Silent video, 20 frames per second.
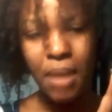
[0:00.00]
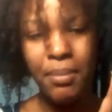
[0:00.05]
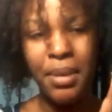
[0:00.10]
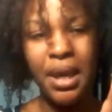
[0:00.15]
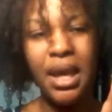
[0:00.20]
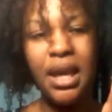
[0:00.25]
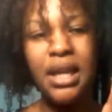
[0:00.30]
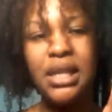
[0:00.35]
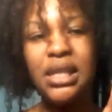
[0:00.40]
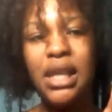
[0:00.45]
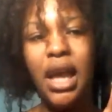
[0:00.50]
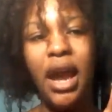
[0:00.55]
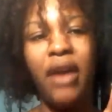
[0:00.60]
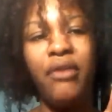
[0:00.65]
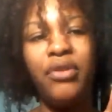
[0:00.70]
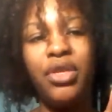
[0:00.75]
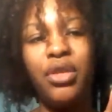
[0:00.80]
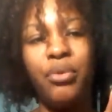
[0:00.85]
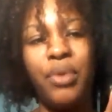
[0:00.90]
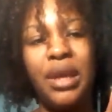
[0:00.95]
Because
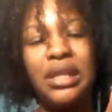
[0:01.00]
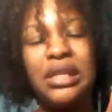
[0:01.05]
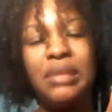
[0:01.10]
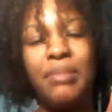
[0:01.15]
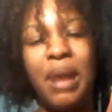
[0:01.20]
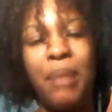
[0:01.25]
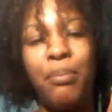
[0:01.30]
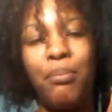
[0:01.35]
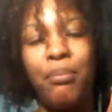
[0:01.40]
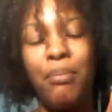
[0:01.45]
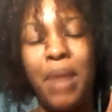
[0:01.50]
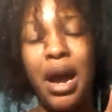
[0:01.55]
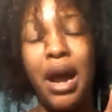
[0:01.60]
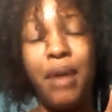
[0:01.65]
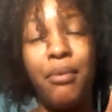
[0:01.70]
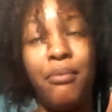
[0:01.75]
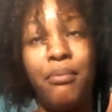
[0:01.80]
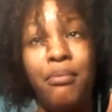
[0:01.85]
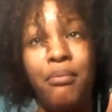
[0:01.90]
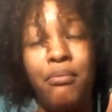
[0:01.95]
the rest of
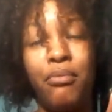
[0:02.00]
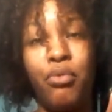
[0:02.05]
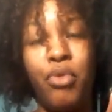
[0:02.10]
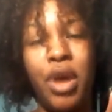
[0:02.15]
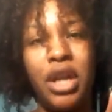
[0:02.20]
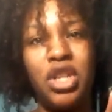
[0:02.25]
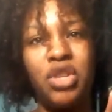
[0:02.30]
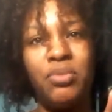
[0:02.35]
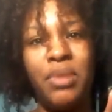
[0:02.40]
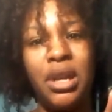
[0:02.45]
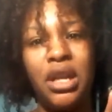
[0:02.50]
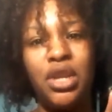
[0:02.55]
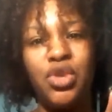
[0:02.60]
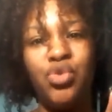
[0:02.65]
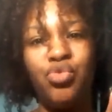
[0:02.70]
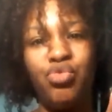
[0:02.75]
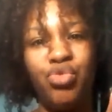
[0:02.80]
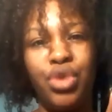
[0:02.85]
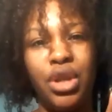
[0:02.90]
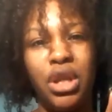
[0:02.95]
my regimen is
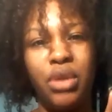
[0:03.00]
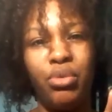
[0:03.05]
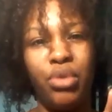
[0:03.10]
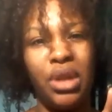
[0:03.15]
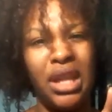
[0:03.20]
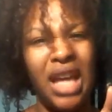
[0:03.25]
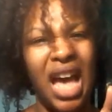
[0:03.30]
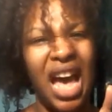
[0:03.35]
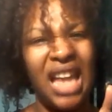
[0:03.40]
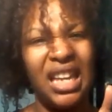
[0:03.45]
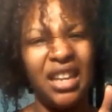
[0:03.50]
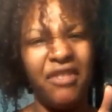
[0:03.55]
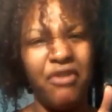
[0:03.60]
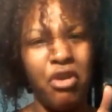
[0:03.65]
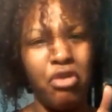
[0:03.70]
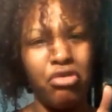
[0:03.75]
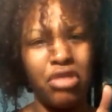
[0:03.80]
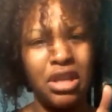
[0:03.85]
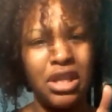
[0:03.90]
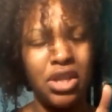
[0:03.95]
really, really highly
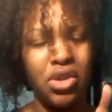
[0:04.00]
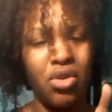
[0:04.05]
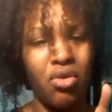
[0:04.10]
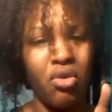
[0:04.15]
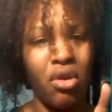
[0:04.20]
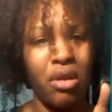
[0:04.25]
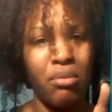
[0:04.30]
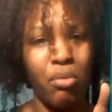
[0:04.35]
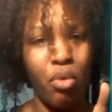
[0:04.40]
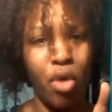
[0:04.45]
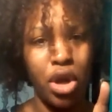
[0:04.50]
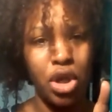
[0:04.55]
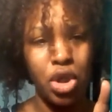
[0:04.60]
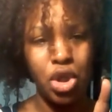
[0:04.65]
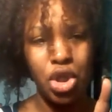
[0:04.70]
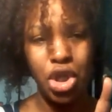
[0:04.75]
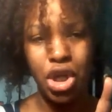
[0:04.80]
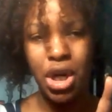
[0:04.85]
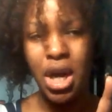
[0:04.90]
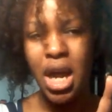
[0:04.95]
focused on
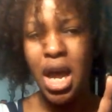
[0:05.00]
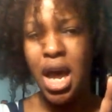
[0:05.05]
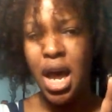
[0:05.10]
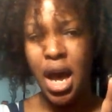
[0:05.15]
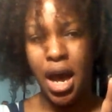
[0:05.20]
moisture.